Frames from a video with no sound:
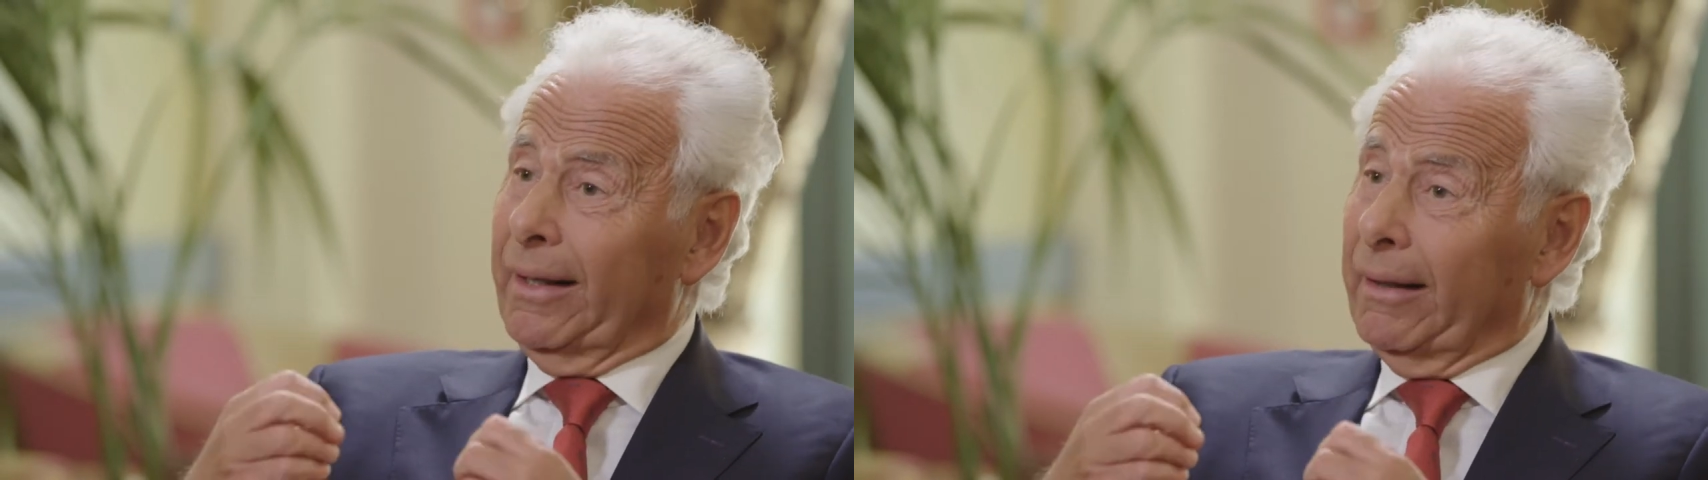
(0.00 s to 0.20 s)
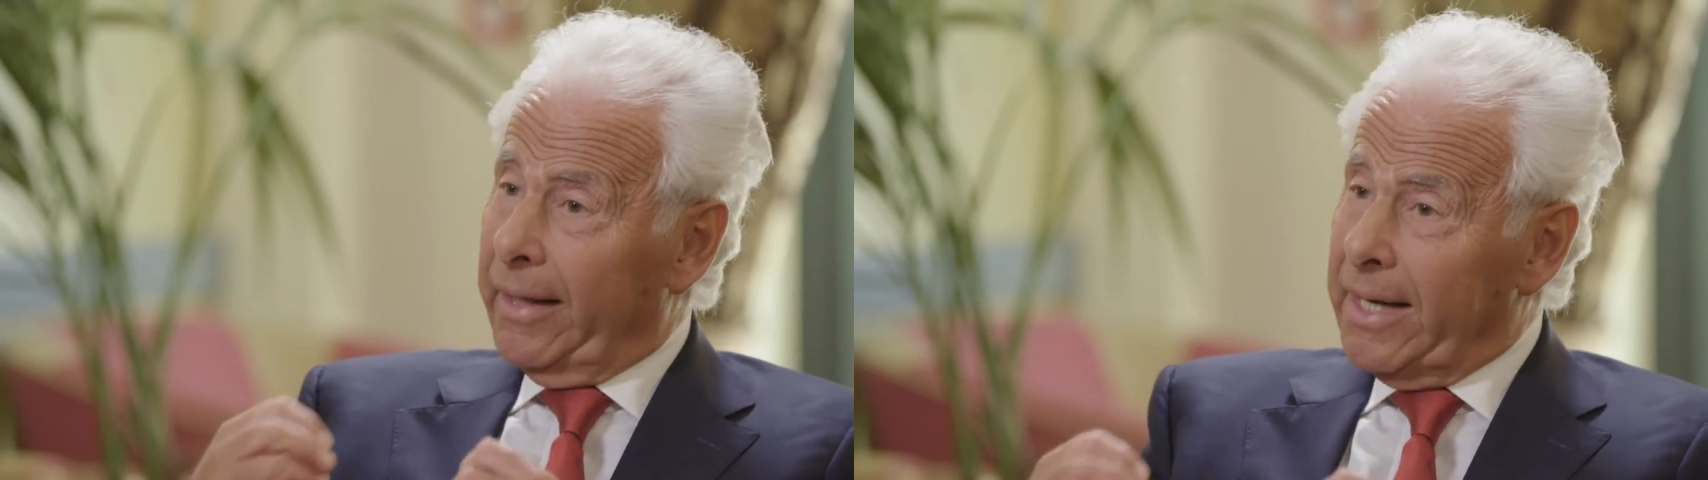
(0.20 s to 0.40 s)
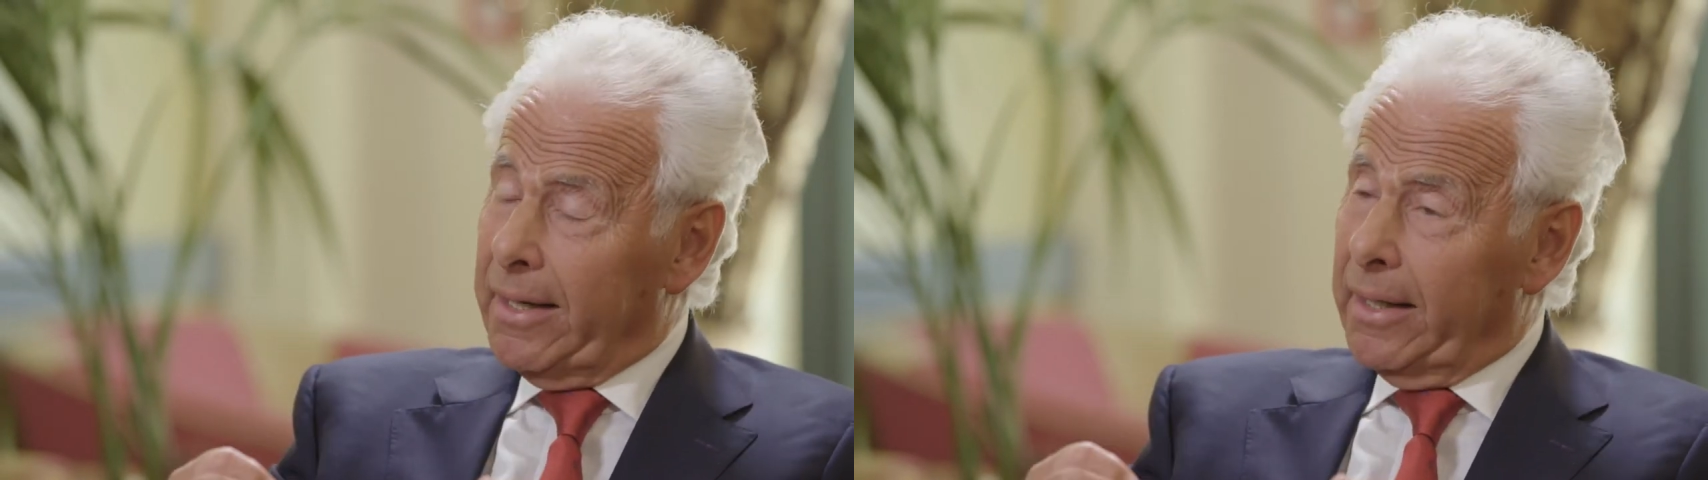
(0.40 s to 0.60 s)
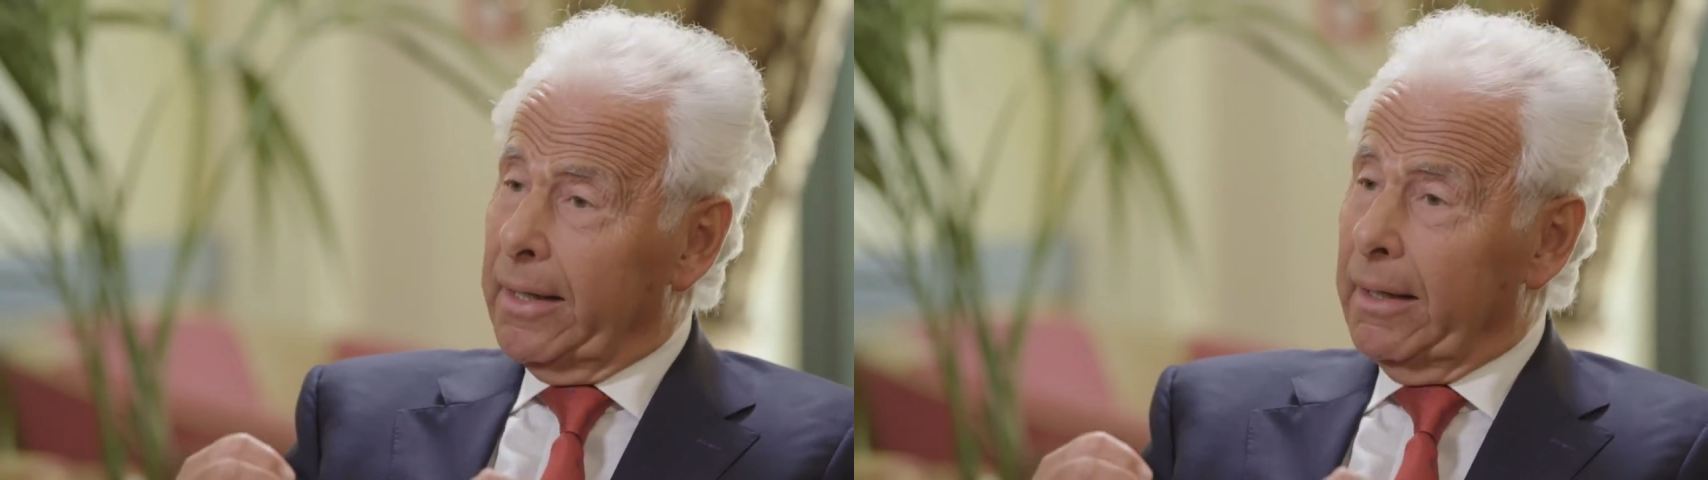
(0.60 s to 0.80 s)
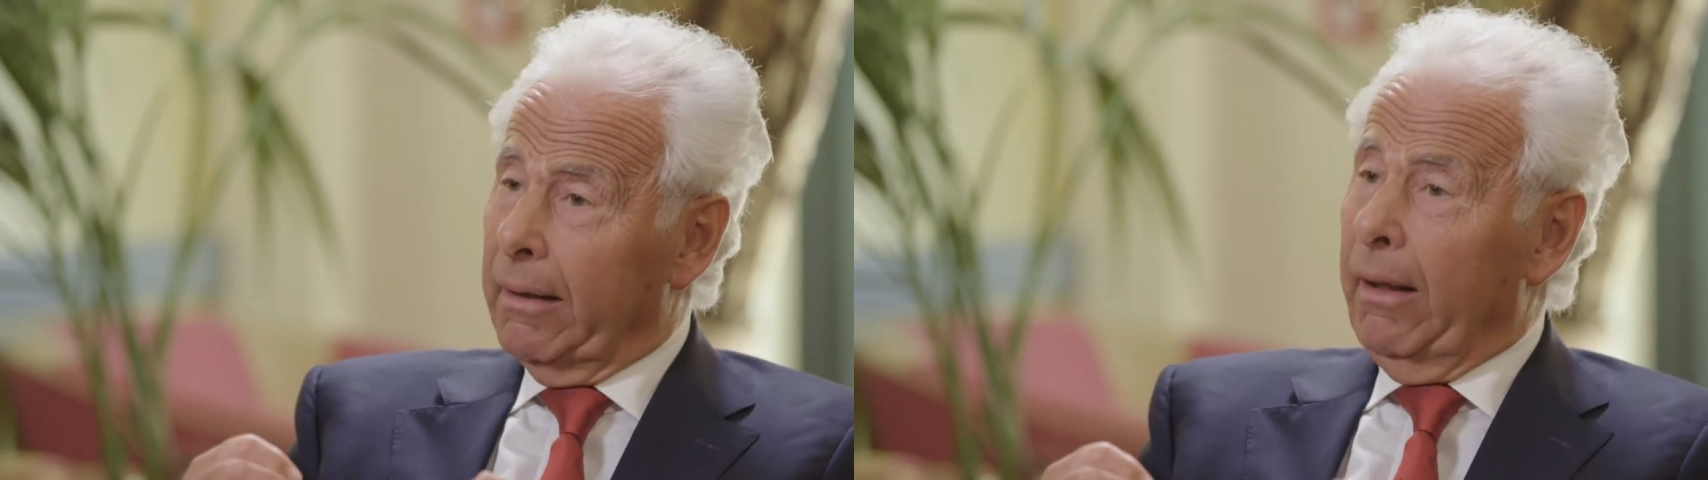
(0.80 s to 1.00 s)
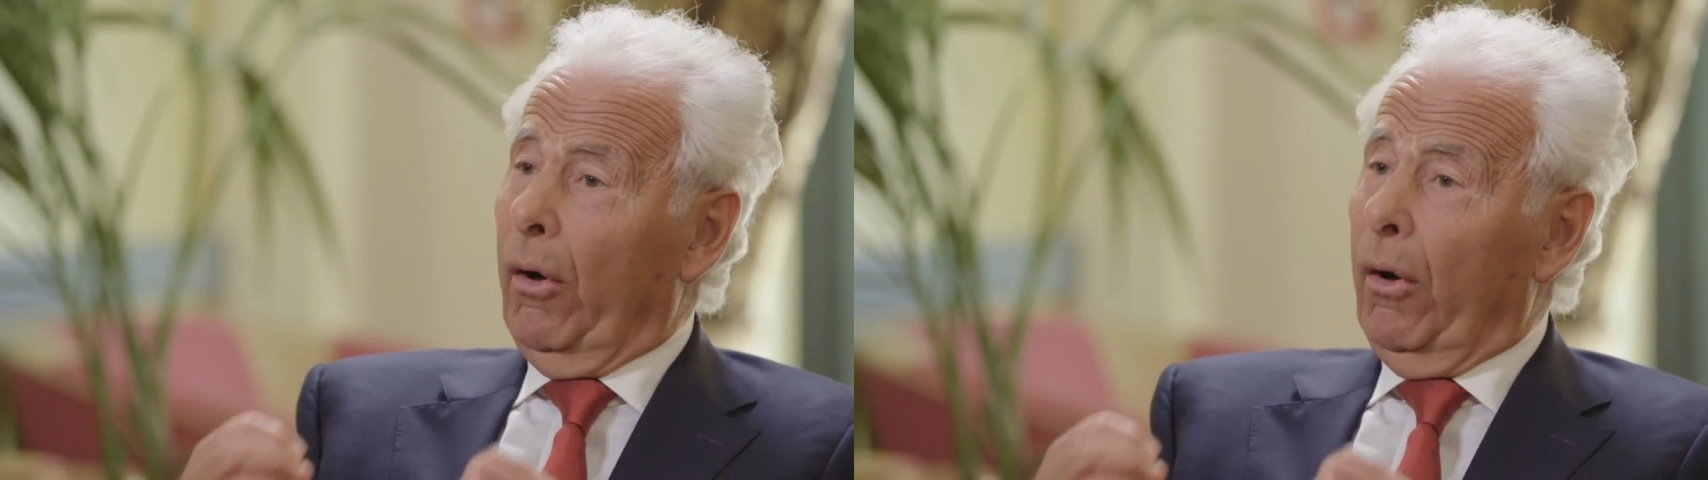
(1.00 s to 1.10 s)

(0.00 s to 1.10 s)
leading